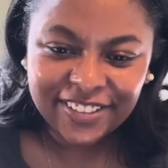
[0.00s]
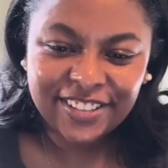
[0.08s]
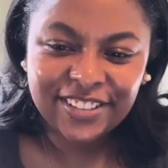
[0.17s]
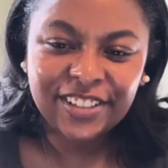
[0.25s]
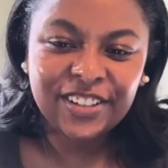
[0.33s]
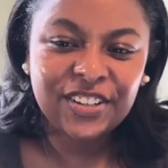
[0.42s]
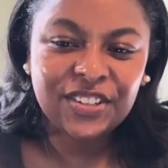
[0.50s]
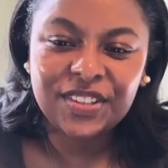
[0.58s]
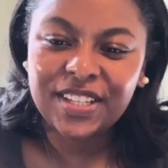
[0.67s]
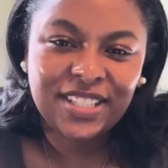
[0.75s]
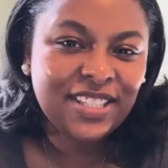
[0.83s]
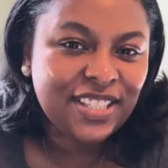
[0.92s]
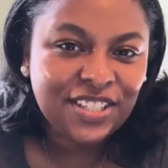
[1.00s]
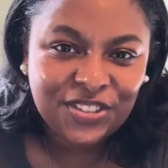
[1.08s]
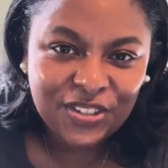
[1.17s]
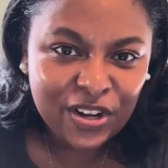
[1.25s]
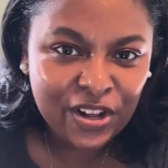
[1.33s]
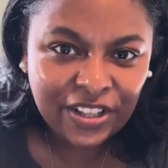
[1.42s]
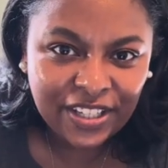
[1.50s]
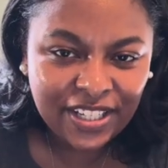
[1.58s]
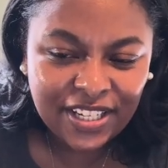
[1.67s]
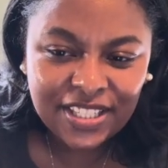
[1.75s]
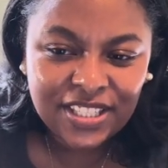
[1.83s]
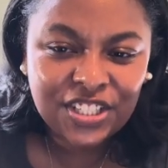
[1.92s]
So that's essentially all it
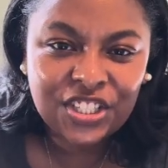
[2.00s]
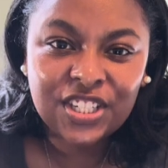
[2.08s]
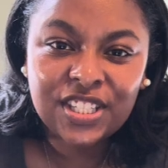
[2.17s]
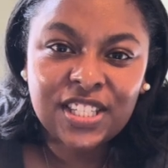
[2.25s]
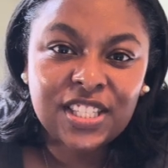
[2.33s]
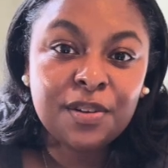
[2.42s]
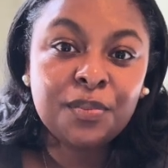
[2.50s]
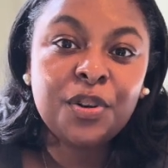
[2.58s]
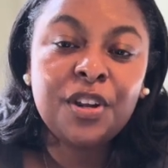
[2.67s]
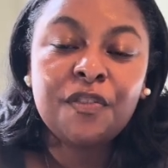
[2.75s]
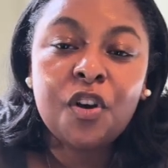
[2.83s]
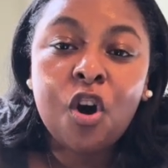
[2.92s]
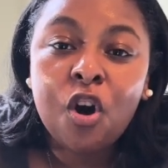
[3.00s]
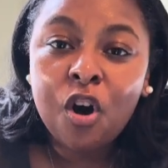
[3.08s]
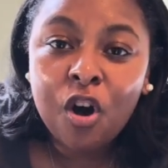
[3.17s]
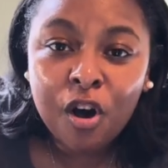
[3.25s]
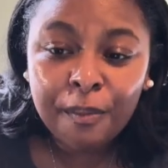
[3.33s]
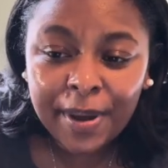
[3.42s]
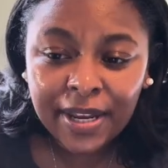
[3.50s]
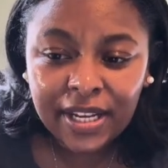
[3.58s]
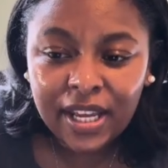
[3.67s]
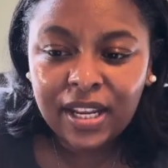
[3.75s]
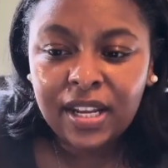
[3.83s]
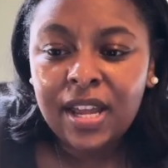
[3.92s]
is. It's just a summary of all my
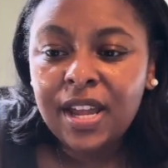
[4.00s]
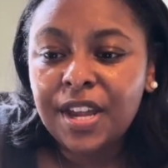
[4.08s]
debt.